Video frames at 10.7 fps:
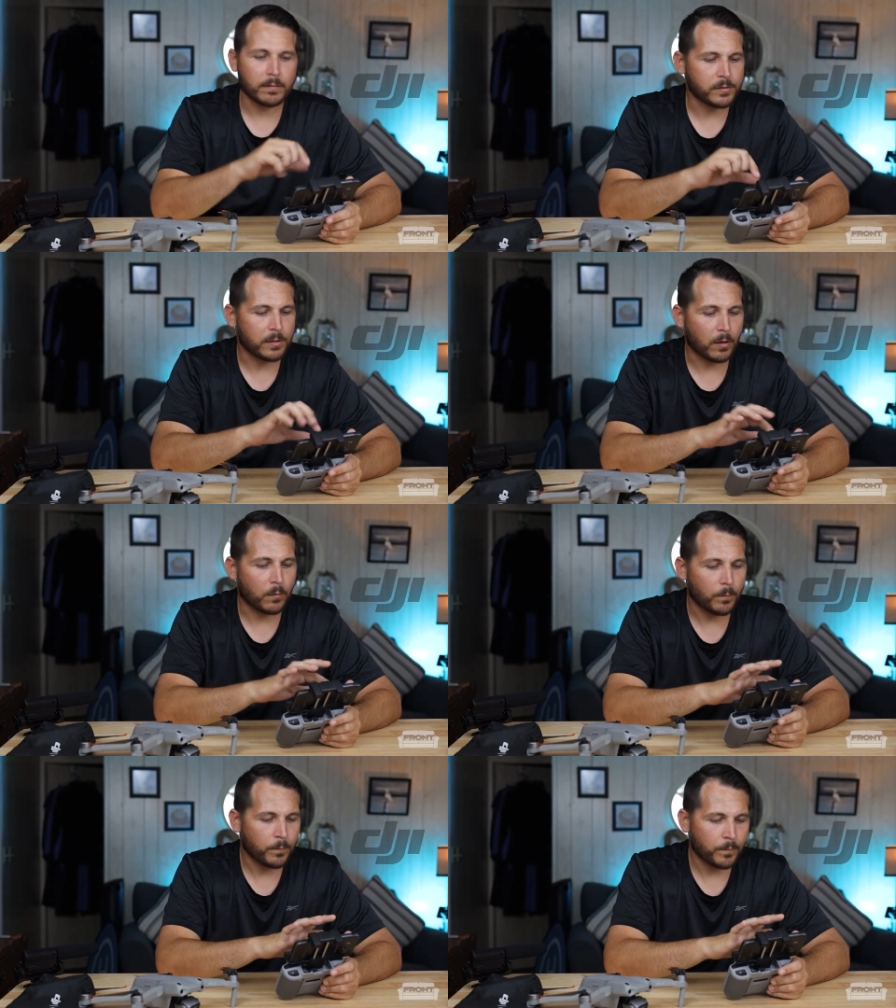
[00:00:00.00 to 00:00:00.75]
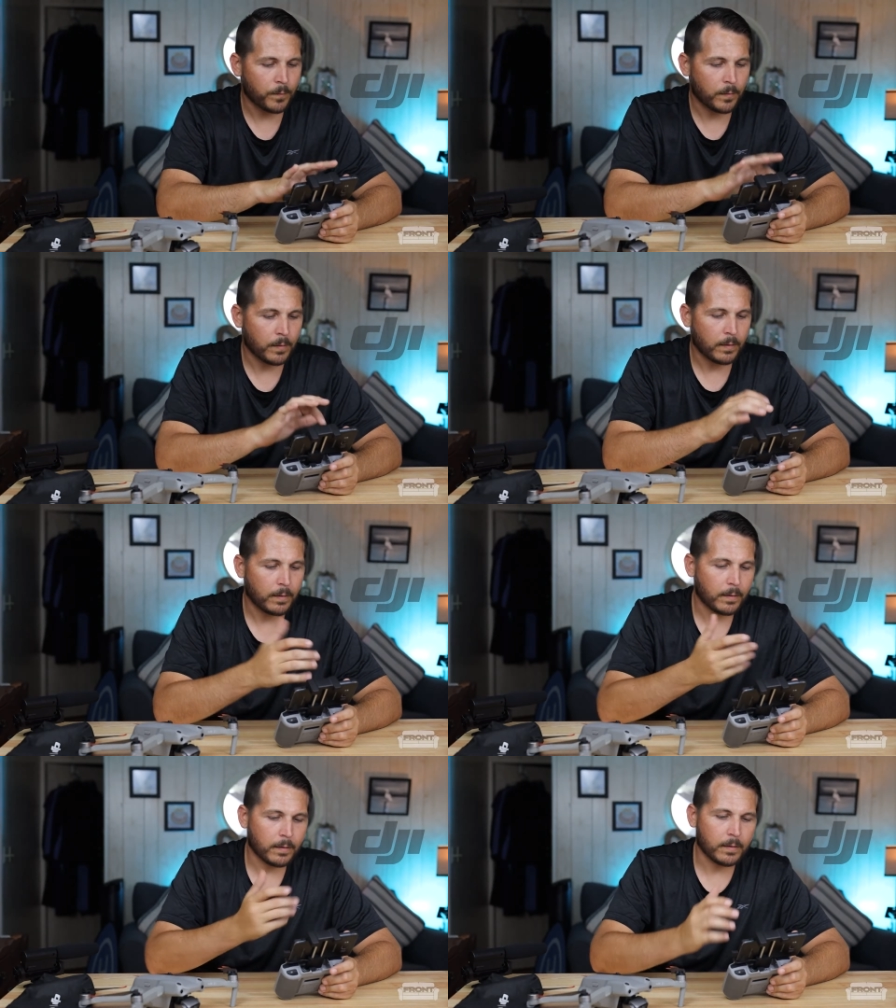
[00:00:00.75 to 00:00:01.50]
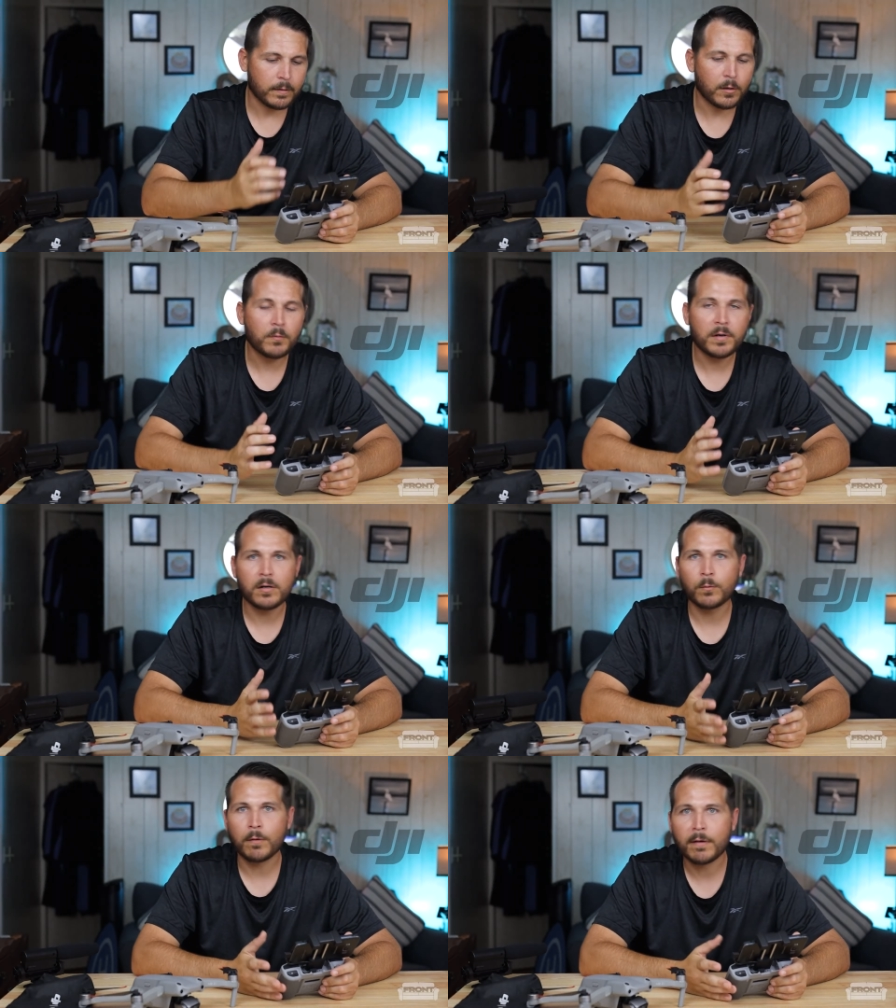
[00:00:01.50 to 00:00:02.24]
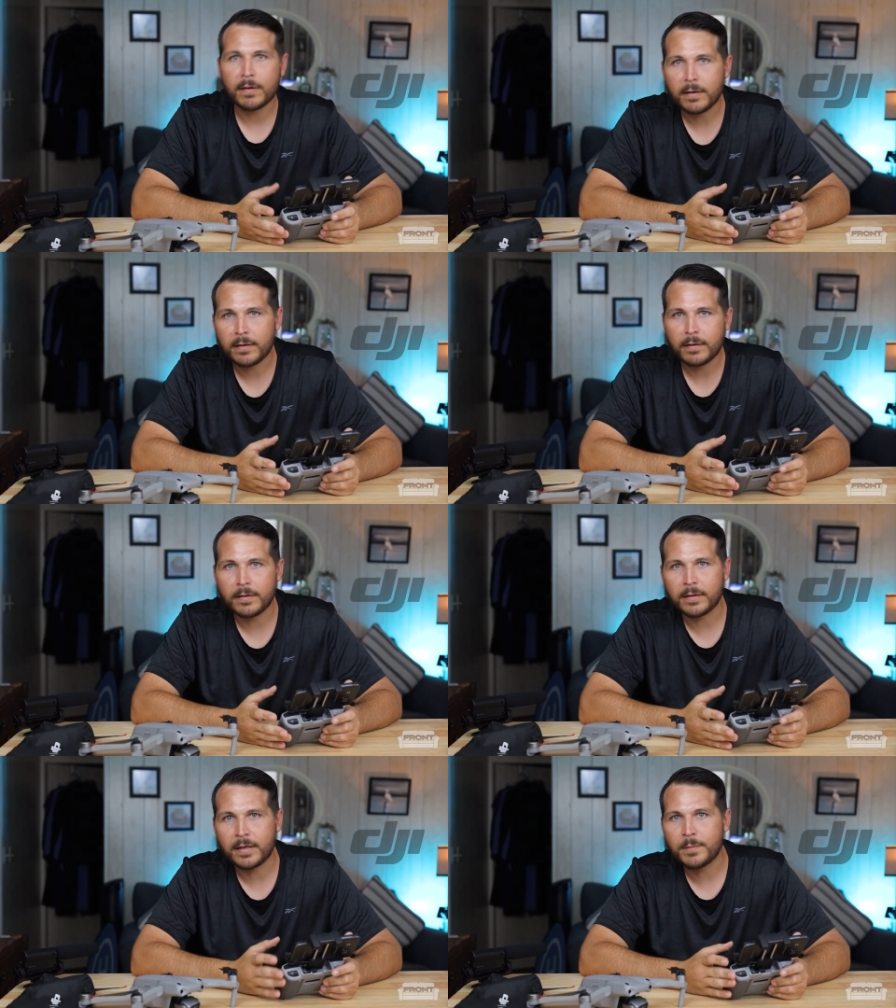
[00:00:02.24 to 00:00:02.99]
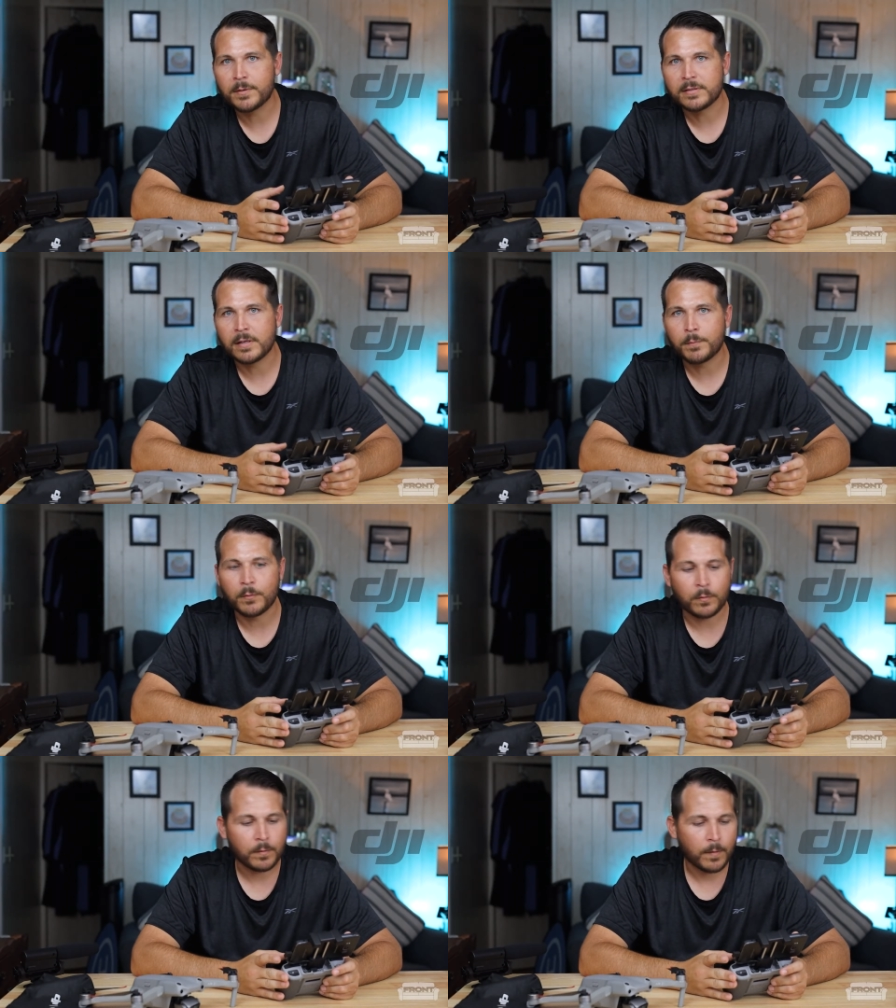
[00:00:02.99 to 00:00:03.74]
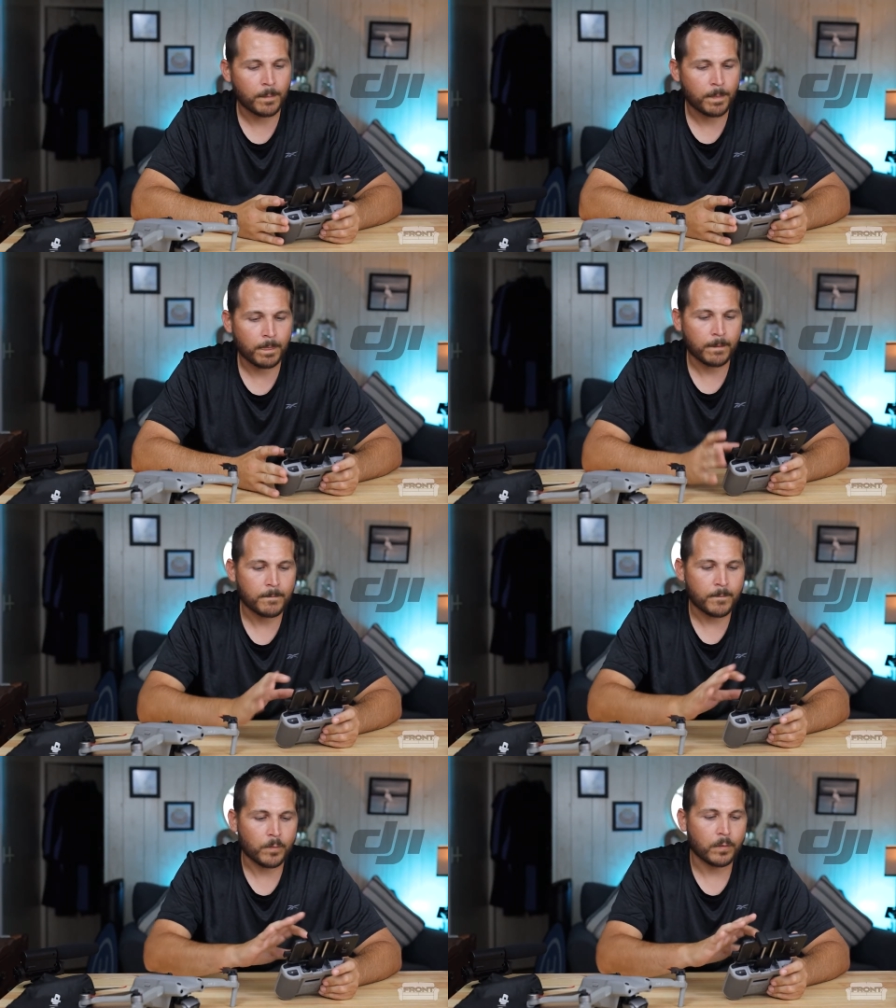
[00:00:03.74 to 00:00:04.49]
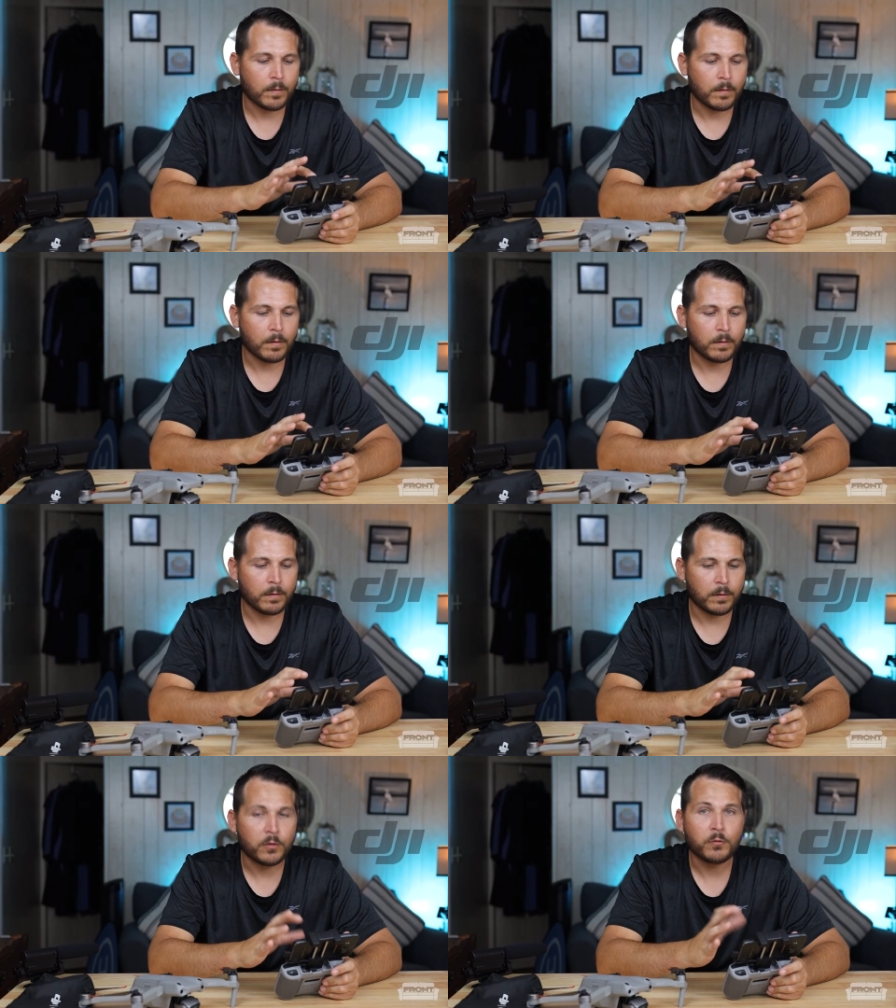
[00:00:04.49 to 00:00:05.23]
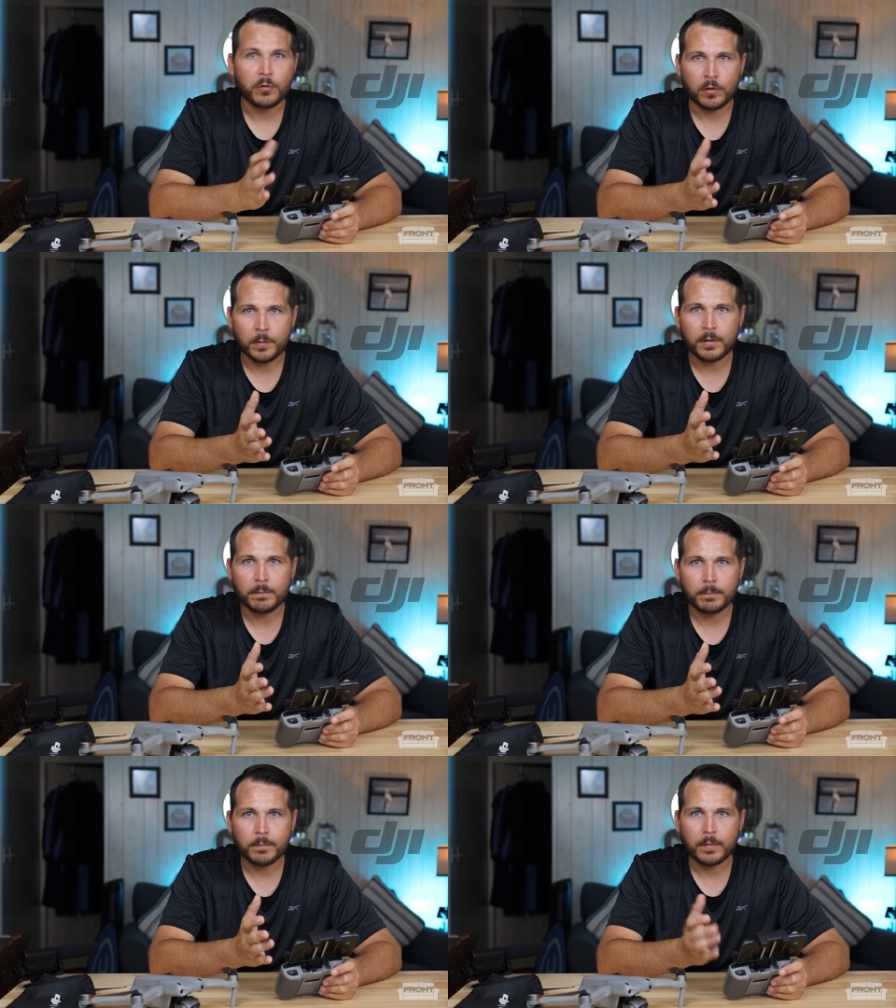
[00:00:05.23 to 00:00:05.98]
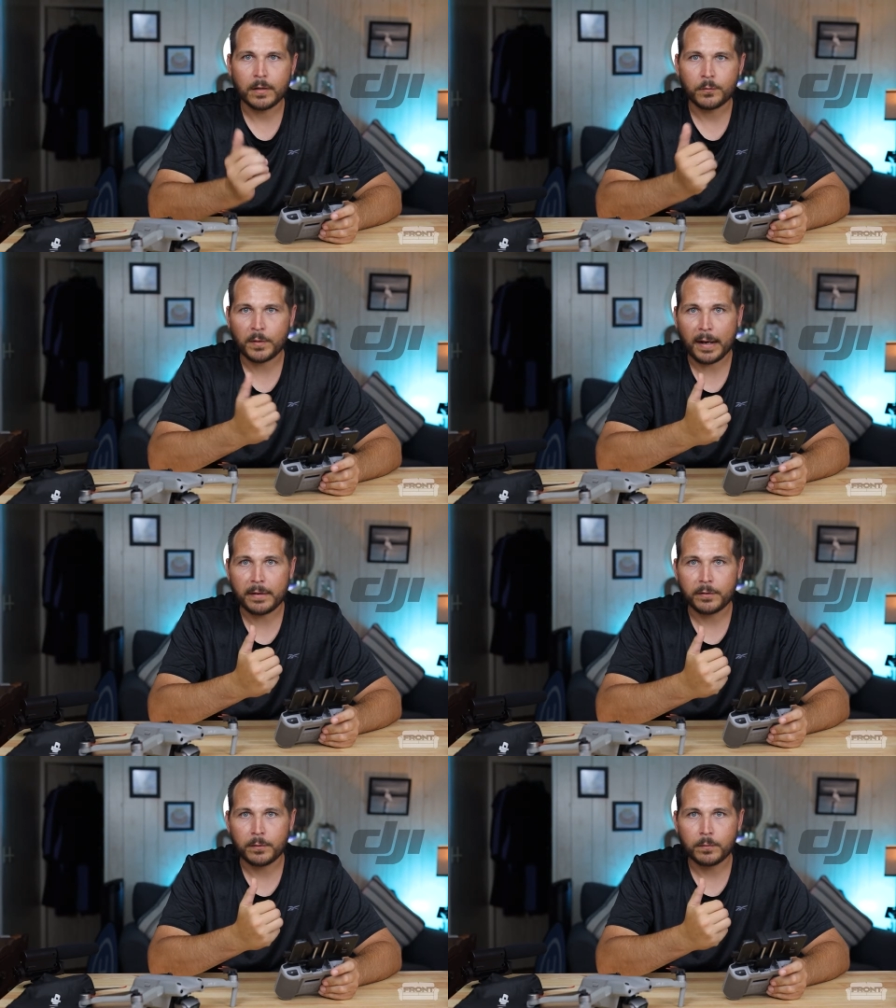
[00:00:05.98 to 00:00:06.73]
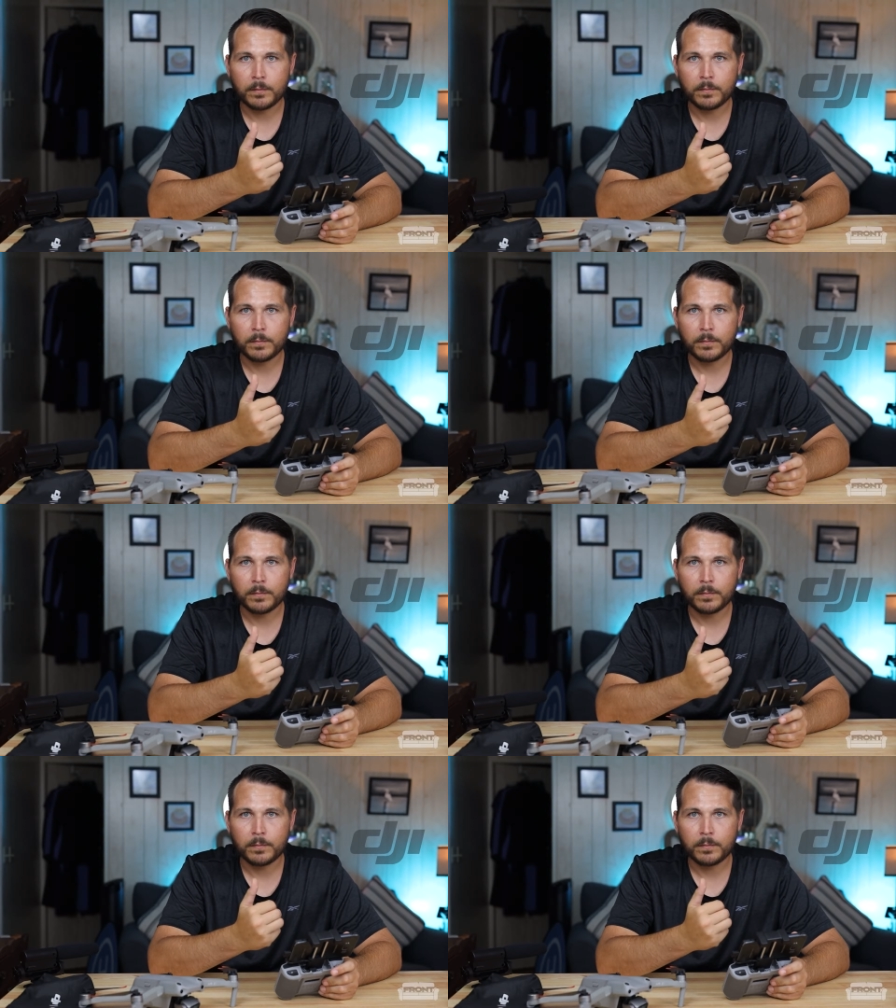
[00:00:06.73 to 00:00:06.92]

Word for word: So no need to worry, keep it simple. YouTube it, that's what I do.